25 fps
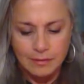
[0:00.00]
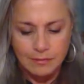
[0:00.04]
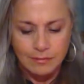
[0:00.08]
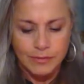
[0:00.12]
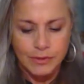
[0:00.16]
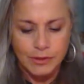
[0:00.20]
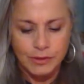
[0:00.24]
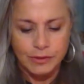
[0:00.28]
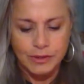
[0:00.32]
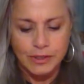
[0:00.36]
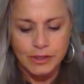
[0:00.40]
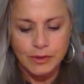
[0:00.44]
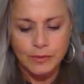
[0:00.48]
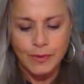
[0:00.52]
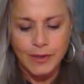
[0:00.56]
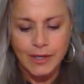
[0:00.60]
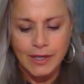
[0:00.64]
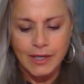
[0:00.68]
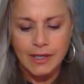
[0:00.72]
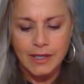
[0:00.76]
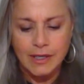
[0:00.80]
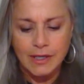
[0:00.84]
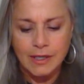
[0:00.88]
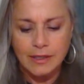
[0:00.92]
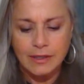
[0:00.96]
Milky
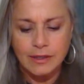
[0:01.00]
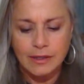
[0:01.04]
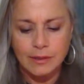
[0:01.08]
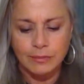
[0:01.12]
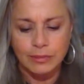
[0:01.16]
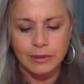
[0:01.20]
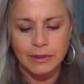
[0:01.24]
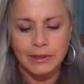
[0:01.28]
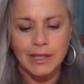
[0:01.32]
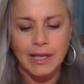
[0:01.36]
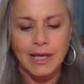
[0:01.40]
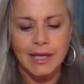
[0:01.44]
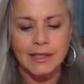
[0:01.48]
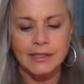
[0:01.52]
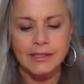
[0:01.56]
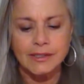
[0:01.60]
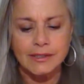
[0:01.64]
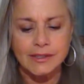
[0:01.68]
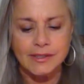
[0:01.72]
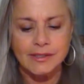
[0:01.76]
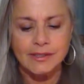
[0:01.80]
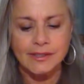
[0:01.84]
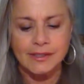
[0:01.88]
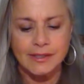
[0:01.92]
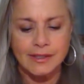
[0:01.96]
Way, the
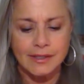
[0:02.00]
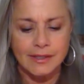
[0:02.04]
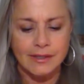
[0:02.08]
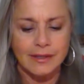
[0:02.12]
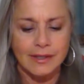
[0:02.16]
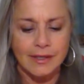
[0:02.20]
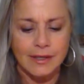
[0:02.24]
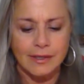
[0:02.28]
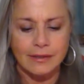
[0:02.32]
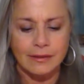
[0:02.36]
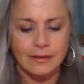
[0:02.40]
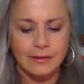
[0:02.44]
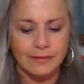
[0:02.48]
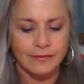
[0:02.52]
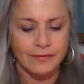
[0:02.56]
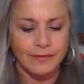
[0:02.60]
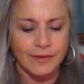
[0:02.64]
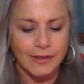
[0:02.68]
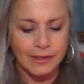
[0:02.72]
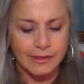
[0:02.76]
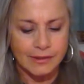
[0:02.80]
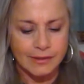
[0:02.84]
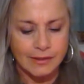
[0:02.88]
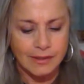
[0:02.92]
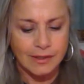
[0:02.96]
planets that
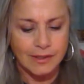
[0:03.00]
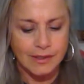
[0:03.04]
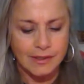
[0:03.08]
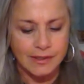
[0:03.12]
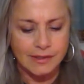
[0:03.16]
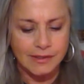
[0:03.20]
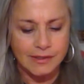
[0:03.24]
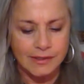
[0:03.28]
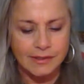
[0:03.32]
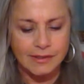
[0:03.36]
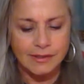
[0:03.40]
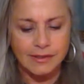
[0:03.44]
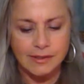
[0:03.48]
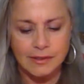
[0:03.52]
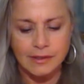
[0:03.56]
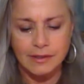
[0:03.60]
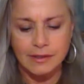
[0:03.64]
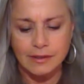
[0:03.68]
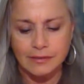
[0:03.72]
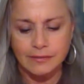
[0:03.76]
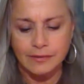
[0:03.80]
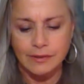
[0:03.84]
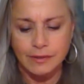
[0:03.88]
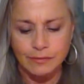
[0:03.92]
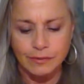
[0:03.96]
affect us,
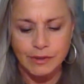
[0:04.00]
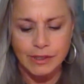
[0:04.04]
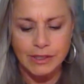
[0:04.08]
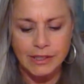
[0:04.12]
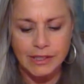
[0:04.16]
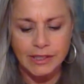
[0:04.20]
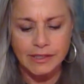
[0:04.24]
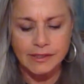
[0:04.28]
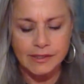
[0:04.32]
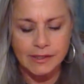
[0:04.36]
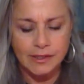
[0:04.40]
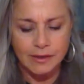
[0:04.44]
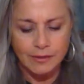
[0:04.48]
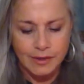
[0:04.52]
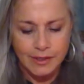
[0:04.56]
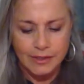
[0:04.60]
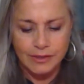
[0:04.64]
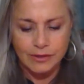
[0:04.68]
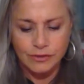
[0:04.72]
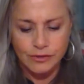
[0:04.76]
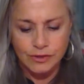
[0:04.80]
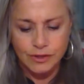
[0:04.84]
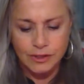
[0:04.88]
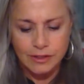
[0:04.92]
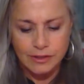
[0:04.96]
um, that radiates their
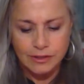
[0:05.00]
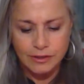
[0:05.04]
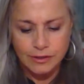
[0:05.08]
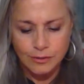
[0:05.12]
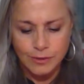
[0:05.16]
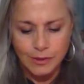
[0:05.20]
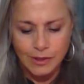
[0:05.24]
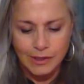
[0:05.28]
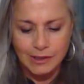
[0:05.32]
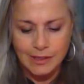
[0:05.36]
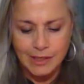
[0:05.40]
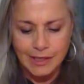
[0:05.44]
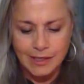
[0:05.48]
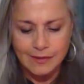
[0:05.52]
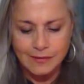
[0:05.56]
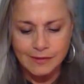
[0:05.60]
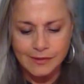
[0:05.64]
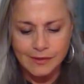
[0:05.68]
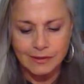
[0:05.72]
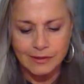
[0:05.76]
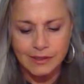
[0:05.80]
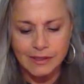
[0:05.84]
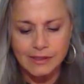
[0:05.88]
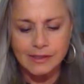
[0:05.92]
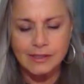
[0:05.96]
energy into our lives. So
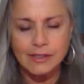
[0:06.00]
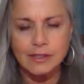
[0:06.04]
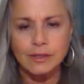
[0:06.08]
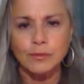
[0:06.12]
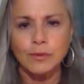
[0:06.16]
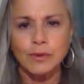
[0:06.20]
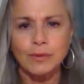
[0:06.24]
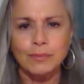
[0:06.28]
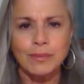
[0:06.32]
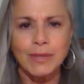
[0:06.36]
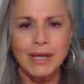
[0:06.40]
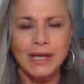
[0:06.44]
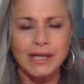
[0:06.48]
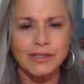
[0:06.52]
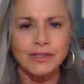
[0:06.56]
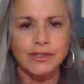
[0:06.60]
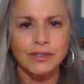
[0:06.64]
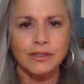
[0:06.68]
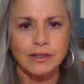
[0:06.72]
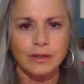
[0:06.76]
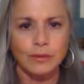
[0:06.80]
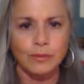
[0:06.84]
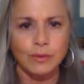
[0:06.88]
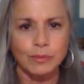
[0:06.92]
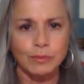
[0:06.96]
let's see what magic
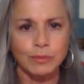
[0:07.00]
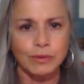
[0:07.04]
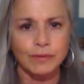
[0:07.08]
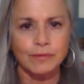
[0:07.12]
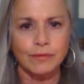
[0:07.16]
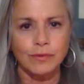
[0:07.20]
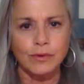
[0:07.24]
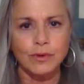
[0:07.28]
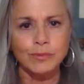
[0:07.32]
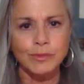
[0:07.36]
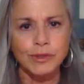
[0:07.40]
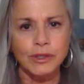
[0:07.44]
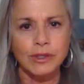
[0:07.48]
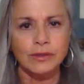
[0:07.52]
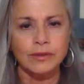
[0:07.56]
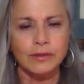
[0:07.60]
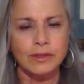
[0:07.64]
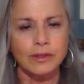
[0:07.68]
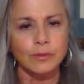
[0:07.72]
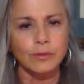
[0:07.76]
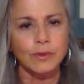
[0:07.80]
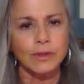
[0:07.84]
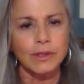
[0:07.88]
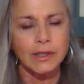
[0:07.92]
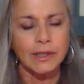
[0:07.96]
are we performing out
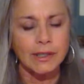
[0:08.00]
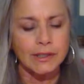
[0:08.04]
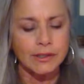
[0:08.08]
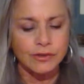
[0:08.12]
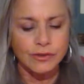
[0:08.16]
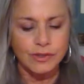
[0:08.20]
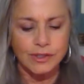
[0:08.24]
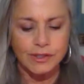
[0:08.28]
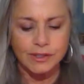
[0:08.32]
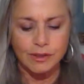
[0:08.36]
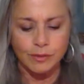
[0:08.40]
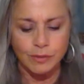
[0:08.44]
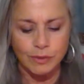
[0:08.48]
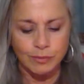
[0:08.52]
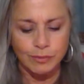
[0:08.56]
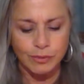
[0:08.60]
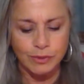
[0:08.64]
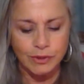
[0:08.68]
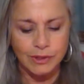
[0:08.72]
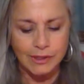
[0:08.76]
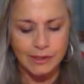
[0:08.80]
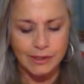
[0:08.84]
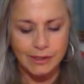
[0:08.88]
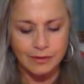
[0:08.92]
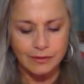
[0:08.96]
there? What energies are we
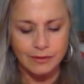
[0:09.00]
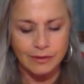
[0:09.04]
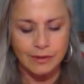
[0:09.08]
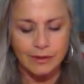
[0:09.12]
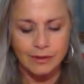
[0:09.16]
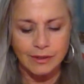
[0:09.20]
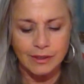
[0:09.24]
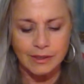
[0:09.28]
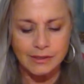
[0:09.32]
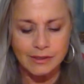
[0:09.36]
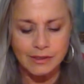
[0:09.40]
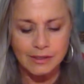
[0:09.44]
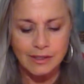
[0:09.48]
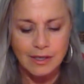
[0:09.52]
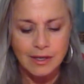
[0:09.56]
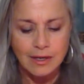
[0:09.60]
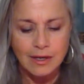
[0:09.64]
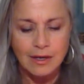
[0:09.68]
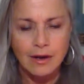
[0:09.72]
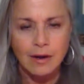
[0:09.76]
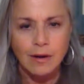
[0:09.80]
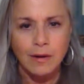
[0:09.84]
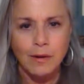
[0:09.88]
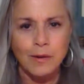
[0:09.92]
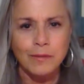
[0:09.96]
putting out there that's
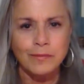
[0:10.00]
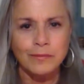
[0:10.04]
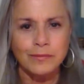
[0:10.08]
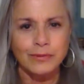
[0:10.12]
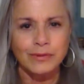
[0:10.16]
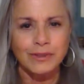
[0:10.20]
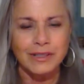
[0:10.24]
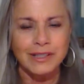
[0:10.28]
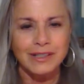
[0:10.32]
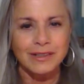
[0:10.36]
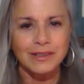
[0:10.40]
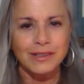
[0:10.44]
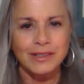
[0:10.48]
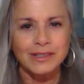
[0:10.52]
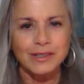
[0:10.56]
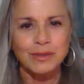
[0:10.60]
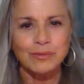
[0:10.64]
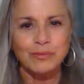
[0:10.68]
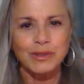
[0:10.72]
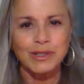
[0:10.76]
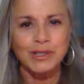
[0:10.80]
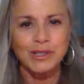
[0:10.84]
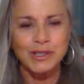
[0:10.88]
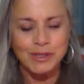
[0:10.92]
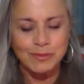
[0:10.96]
hopefully going to
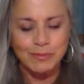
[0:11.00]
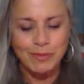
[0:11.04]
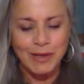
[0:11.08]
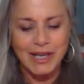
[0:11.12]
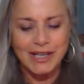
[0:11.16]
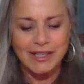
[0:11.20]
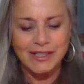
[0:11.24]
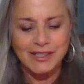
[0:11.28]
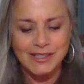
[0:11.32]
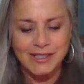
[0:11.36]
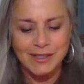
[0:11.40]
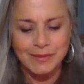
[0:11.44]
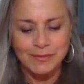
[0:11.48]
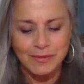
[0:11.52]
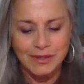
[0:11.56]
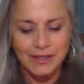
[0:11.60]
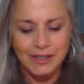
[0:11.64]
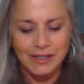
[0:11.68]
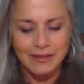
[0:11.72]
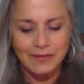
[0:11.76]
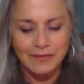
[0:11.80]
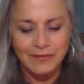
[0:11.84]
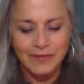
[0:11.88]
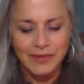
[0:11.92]
bring us back something?